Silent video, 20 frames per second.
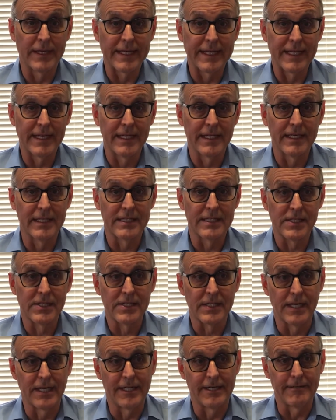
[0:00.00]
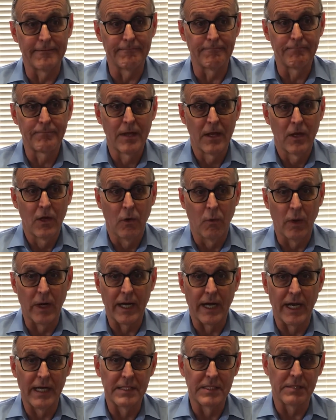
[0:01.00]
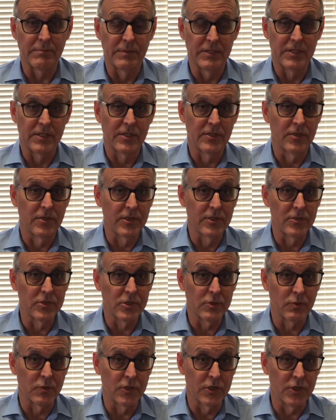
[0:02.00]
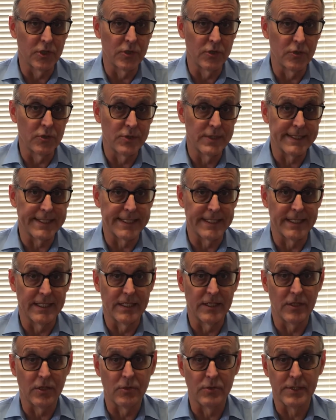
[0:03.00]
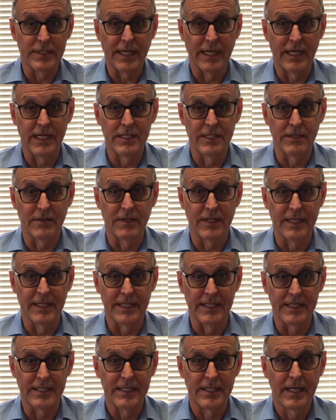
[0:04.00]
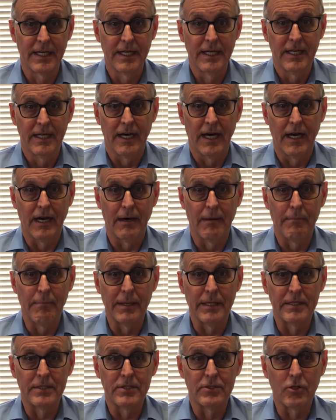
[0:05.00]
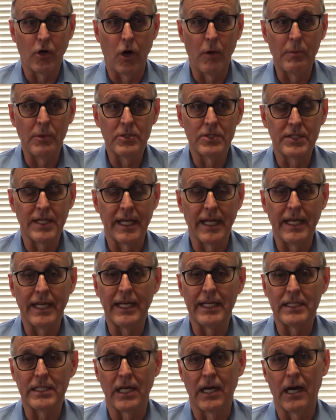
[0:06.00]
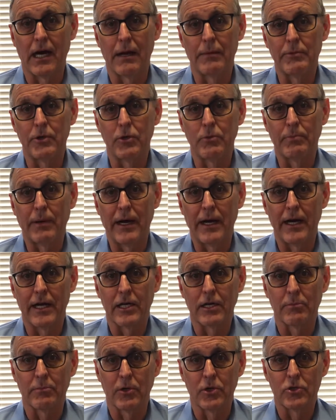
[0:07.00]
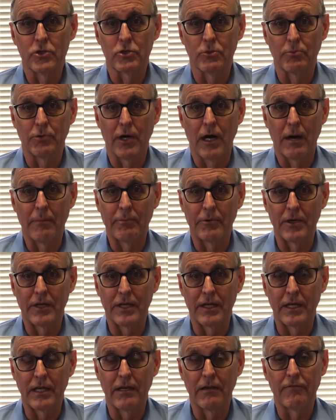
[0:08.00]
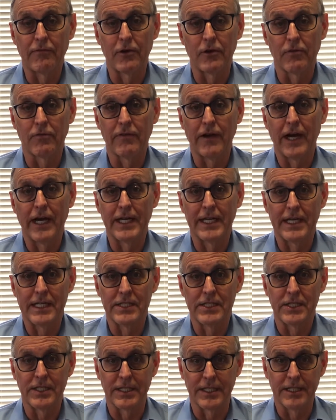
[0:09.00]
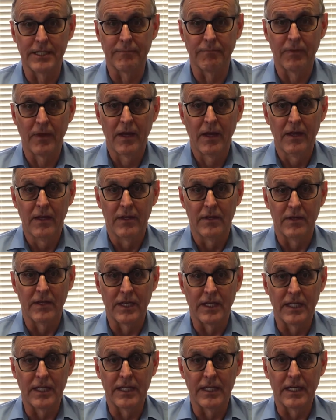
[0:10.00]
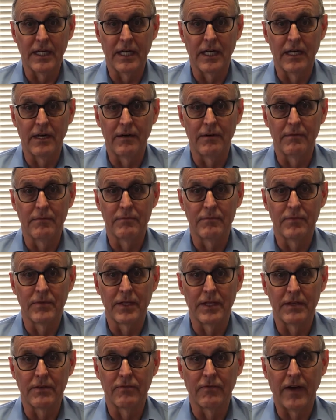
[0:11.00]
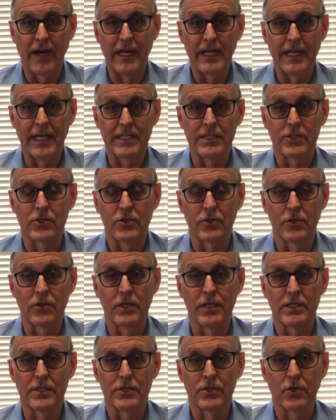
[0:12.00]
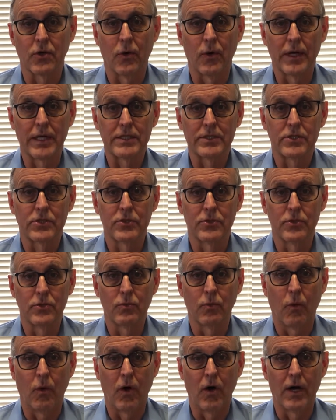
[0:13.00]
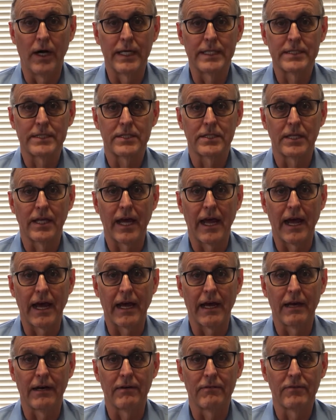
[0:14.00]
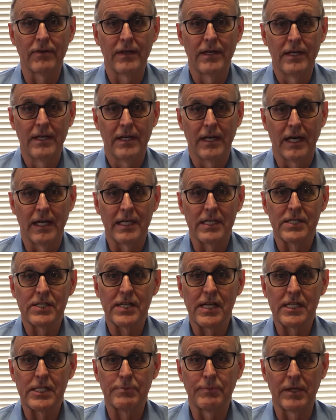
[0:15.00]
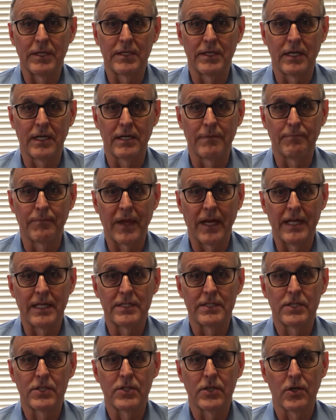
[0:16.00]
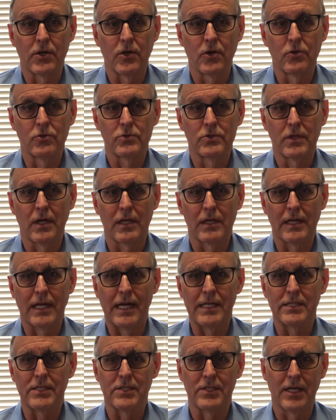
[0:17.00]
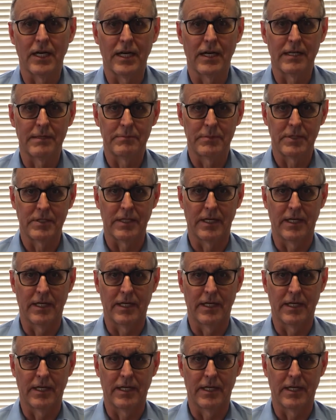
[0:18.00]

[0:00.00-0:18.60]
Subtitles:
is, what kinds of materials were used in it, those kinds of things. But almost any time you buy a commercial property, if you're financing it, the financer is going to want to have an assessment done. And so lots of times